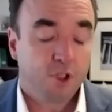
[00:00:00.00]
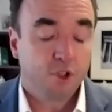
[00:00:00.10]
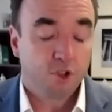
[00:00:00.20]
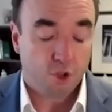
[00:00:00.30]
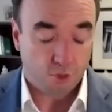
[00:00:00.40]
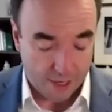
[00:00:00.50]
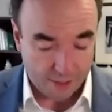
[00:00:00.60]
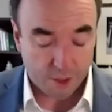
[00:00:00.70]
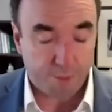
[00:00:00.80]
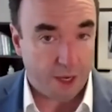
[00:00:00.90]
You're
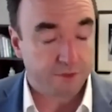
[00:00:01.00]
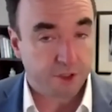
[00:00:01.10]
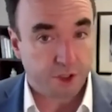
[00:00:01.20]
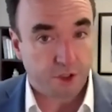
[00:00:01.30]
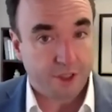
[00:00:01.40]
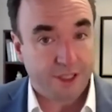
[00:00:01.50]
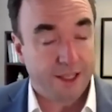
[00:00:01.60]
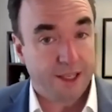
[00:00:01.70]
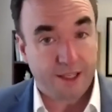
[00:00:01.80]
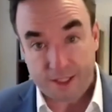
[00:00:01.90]
right. A power of attorney
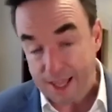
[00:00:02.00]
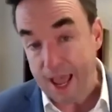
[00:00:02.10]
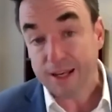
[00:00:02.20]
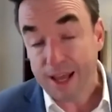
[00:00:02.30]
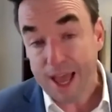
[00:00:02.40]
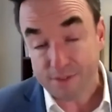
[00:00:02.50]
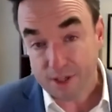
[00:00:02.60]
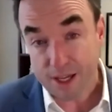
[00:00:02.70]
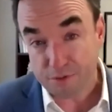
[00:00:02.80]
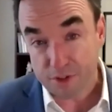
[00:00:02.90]
can have a
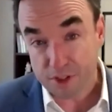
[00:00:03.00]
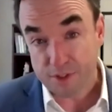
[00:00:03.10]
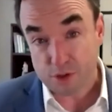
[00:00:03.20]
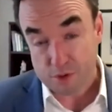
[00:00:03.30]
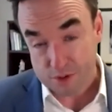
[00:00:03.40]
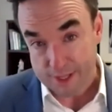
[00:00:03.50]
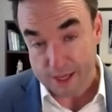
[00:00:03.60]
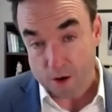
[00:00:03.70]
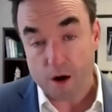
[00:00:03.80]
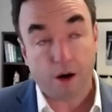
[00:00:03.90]
conflict of interest. They
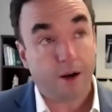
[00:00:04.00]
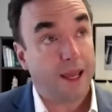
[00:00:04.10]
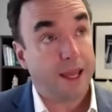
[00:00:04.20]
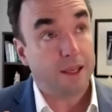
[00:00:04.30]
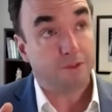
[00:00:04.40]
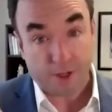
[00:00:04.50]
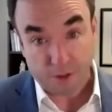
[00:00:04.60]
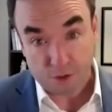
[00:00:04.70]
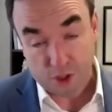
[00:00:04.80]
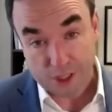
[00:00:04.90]
are a
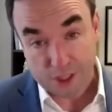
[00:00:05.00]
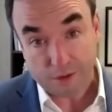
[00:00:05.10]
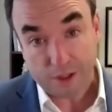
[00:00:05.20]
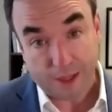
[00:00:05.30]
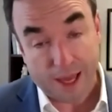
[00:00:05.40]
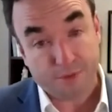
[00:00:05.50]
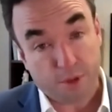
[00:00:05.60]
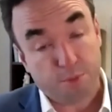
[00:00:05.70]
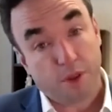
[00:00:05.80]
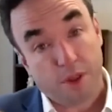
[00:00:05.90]
fiduciary. They have to
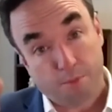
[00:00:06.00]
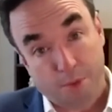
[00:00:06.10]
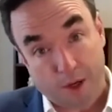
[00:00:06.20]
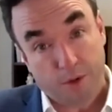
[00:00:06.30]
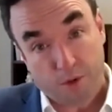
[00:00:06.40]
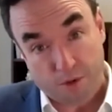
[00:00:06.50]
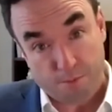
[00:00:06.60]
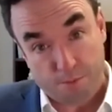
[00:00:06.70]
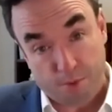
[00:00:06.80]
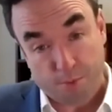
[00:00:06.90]
put the parent or
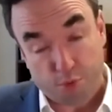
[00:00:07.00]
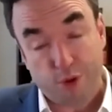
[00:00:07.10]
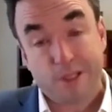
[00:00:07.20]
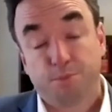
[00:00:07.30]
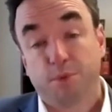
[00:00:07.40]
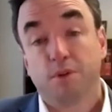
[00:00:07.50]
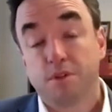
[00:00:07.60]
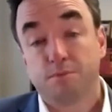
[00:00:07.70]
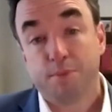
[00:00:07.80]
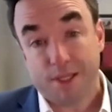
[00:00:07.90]
the
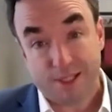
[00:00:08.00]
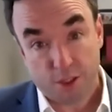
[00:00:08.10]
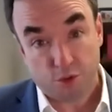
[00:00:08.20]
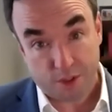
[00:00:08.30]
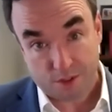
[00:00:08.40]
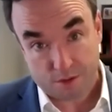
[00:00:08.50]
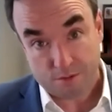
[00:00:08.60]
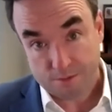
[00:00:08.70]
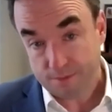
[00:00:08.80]
principal's best interests